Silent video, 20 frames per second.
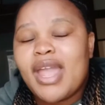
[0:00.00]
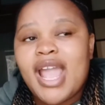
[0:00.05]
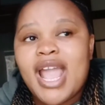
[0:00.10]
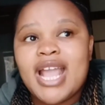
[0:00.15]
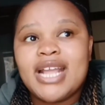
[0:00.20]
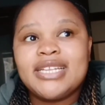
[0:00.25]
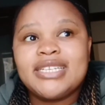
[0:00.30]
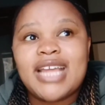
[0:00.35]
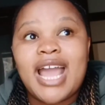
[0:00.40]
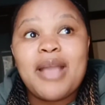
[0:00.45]

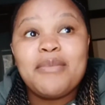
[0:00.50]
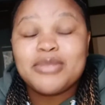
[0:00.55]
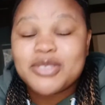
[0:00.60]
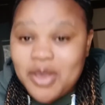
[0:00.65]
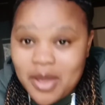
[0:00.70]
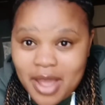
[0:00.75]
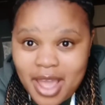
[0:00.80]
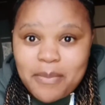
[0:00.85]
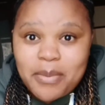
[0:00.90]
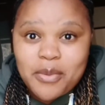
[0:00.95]
And I'm
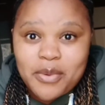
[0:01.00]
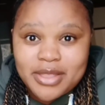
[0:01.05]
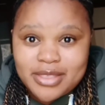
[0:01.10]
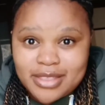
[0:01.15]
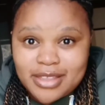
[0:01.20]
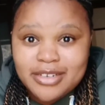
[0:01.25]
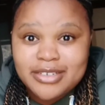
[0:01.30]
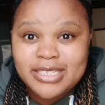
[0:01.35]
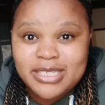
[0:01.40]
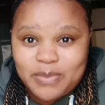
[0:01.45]
so happy with
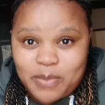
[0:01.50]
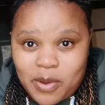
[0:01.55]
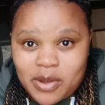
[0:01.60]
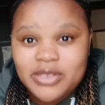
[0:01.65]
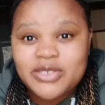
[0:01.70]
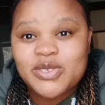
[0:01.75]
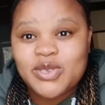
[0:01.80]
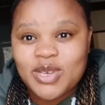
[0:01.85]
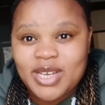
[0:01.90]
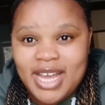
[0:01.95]
the
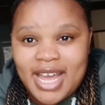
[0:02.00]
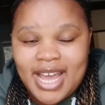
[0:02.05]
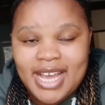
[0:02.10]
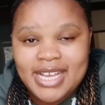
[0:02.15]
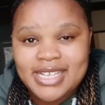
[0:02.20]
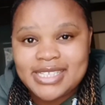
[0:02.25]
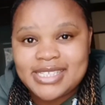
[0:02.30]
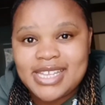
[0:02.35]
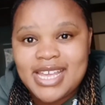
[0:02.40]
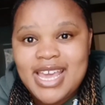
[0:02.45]
response, you
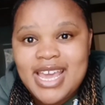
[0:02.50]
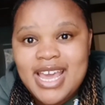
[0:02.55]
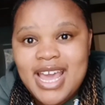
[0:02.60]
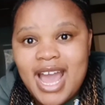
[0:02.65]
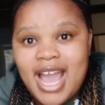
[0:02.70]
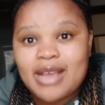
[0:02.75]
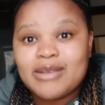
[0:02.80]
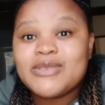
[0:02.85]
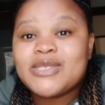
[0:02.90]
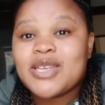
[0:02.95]
guys.
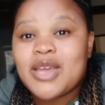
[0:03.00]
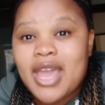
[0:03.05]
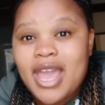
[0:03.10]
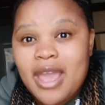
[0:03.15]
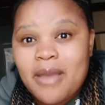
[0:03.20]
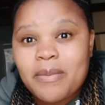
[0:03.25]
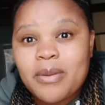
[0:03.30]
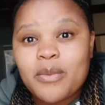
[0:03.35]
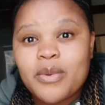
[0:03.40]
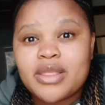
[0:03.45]
I'm so
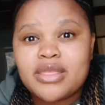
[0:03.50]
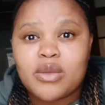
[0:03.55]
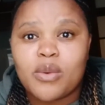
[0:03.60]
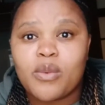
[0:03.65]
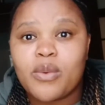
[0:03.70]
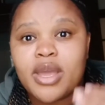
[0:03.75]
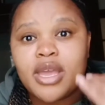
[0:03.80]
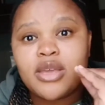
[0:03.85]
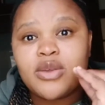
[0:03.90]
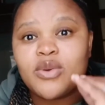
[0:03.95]
happy with the
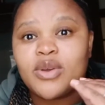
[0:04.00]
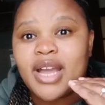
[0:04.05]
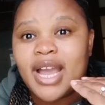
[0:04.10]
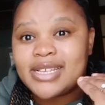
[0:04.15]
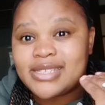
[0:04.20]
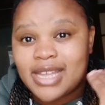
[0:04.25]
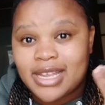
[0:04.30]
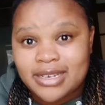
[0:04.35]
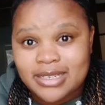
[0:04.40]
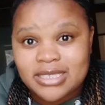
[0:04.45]
way you
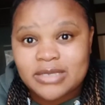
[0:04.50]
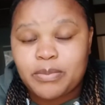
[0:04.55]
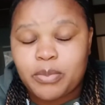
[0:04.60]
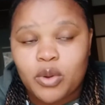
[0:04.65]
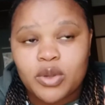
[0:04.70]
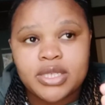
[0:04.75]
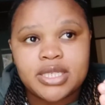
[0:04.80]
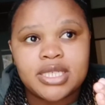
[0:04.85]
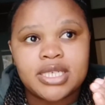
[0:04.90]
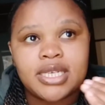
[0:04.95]
guys are
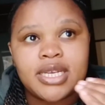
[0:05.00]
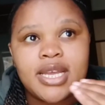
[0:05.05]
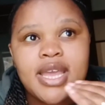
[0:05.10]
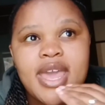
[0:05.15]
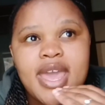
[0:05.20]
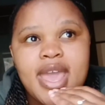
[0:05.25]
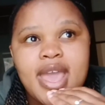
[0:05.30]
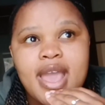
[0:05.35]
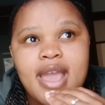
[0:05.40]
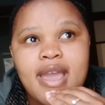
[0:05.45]
responding,
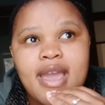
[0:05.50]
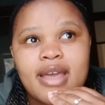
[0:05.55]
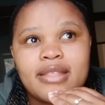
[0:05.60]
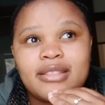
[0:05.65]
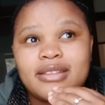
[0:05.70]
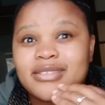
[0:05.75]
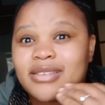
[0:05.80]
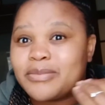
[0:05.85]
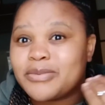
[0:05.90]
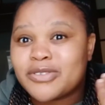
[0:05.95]

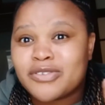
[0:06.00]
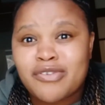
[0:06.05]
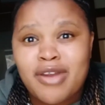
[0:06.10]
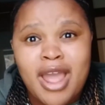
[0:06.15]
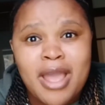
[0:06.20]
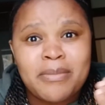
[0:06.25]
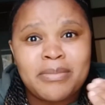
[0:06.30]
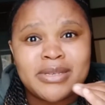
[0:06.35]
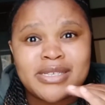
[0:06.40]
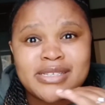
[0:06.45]
the
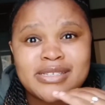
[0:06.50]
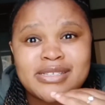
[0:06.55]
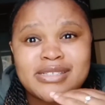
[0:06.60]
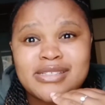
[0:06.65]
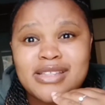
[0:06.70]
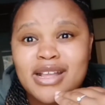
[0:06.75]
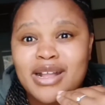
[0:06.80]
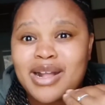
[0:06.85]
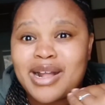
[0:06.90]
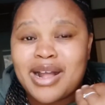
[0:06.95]
subscribers,
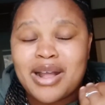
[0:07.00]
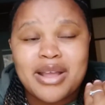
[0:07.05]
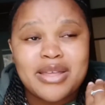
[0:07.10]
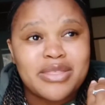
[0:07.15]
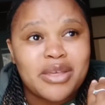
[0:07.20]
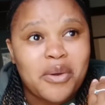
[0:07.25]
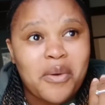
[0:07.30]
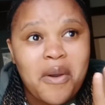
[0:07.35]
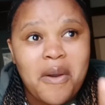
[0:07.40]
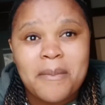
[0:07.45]
the
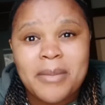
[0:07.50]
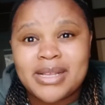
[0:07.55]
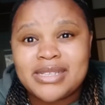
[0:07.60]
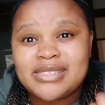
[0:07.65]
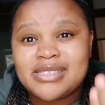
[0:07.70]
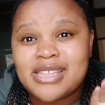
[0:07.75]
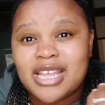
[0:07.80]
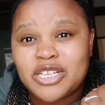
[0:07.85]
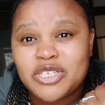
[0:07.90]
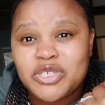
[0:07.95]

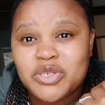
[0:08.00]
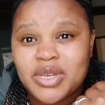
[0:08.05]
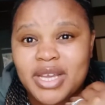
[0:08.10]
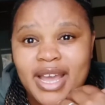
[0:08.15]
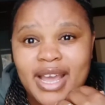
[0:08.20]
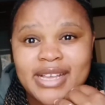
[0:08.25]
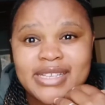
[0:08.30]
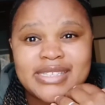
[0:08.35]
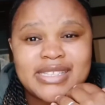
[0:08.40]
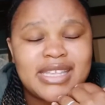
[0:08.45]
comments that you
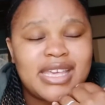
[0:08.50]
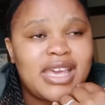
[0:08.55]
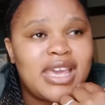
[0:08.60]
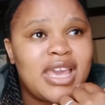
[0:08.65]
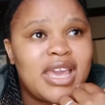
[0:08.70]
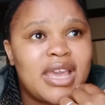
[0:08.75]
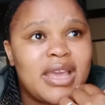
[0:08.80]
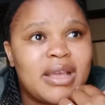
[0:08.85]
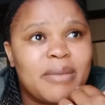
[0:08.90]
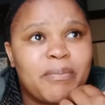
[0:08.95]
guys
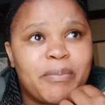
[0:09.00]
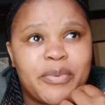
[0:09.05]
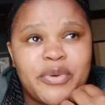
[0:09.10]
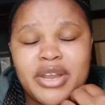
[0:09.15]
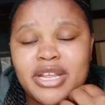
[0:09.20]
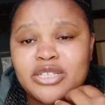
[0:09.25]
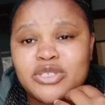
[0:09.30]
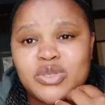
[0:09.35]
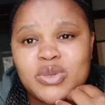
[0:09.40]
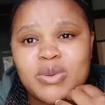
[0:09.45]
keep
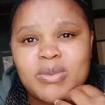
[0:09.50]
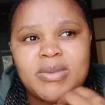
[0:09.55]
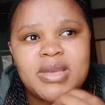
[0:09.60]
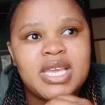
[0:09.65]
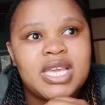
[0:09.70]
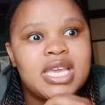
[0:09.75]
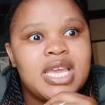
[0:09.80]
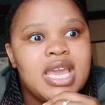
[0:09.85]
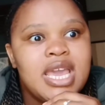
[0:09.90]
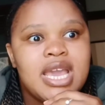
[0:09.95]
bring to
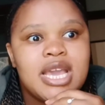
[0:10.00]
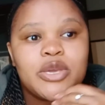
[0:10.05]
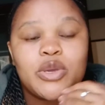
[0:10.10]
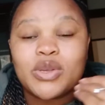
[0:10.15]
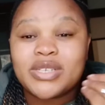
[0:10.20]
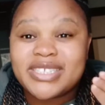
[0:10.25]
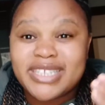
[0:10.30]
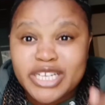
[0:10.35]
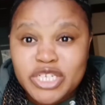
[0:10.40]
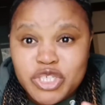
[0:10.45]
me, your
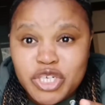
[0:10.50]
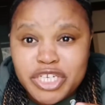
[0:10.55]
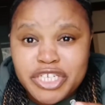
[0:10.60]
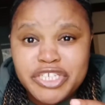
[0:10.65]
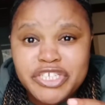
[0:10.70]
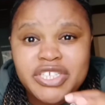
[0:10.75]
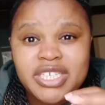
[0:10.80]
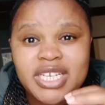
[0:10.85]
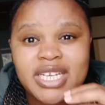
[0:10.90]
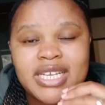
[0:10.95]

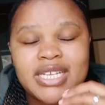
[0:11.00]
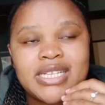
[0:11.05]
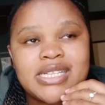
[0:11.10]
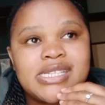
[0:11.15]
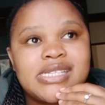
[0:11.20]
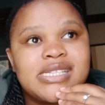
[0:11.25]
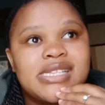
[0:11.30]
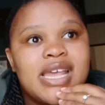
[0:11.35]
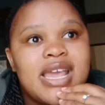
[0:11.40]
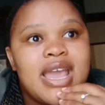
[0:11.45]

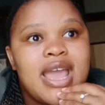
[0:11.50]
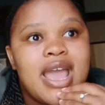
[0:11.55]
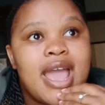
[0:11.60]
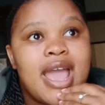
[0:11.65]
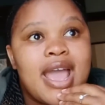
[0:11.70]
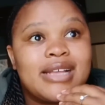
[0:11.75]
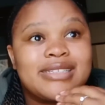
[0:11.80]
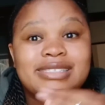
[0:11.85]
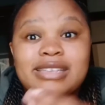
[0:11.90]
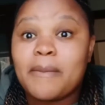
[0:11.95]
suggestions.
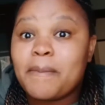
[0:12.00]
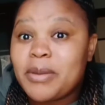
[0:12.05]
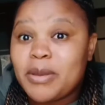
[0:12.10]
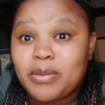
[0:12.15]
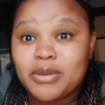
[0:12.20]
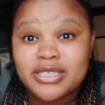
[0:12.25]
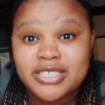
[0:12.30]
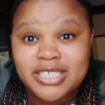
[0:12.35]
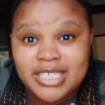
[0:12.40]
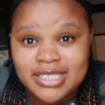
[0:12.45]
Some
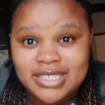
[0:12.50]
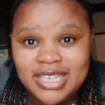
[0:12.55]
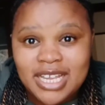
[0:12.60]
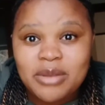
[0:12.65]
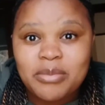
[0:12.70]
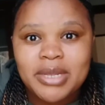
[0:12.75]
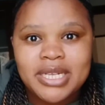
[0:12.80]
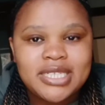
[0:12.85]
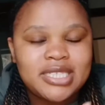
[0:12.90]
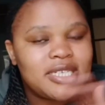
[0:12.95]
people just
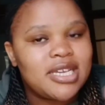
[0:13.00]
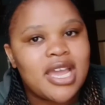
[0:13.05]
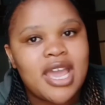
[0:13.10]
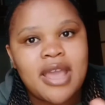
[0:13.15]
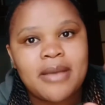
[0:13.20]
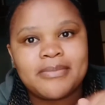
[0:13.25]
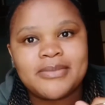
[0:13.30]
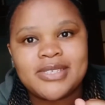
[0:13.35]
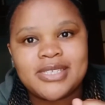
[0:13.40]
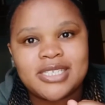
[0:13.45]
send me
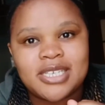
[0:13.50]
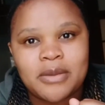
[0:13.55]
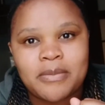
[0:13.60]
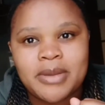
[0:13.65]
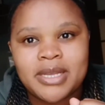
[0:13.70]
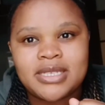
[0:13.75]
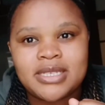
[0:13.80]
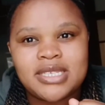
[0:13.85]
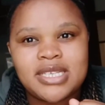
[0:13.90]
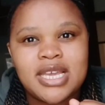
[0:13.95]
DMs,
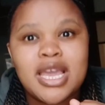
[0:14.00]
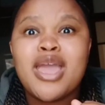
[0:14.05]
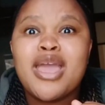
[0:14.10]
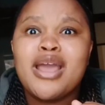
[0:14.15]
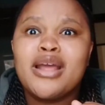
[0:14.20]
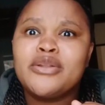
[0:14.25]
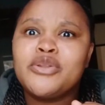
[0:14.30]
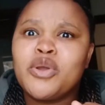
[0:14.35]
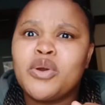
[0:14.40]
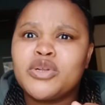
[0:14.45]
Jebeti,
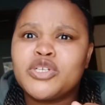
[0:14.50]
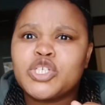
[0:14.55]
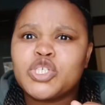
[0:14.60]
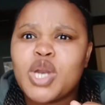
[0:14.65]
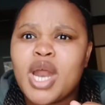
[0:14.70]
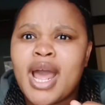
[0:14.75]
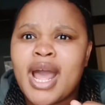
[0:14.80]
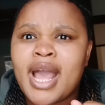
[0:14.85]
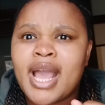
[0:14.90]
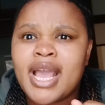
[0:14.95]
no,
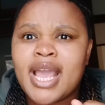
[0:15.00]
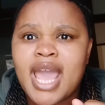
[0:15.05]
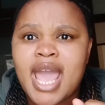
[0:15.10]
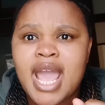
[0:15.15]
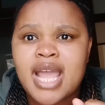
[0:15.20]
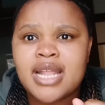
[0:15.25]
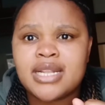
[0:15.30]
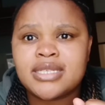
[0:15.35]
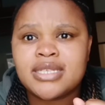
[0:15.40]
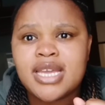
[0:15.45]
try
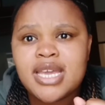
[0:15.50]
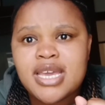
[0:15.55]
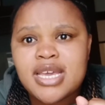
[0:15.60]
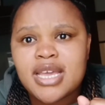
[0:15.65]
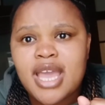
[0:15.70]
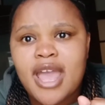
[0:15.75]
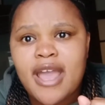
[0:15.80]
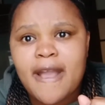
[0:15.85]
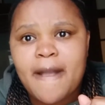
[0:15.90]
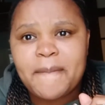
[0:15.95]
and
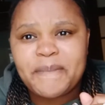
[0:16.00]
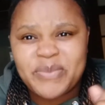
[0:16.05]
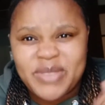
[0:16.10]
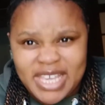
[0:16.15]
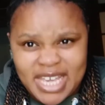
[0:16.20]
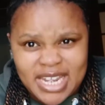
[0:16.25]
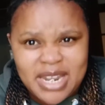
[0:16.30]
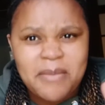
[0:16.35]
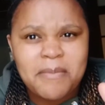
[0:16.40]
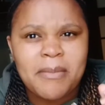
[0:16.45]

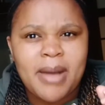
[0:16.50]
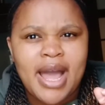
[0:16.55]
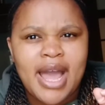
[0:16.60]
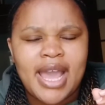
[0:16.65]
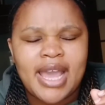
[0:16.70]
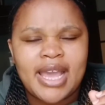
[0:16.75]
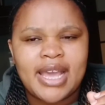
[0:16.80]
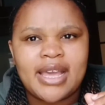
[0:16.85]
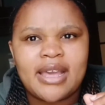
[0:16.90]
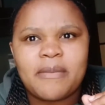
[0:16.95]
get a
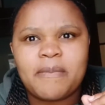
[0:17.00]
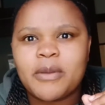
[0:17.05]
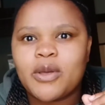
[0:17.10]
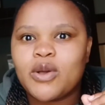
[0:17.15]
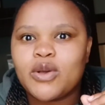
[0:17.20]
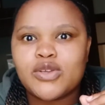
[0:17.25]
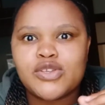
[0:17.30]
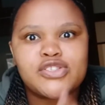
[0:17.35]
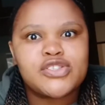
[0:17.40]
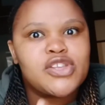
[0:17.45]
mic
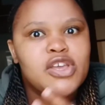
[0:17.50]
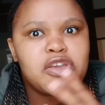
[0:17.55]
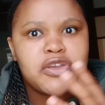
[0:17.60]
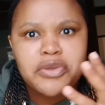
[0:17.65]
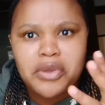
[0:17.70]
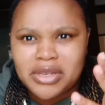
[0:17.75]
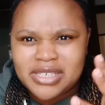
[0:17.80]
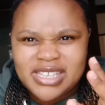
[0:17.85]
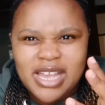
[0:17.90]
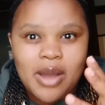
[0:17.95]
because
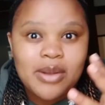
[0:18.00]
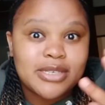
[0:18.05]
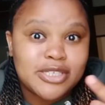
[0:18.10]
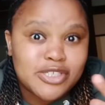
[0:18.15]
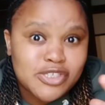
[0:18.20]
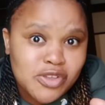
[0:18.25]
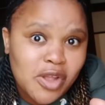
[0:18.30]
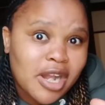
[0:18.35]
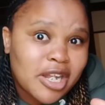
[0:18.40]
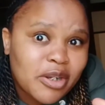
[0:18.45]
your sound
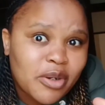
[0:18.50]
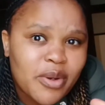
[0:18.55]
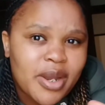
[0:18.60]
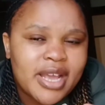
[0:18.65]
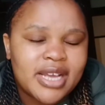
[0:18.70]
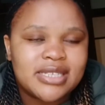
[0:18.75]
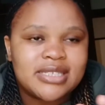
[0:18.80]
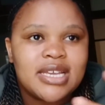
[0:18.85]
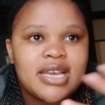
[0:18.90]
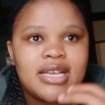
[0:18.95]
is not
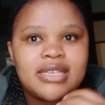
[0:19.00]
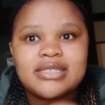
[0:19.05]
great.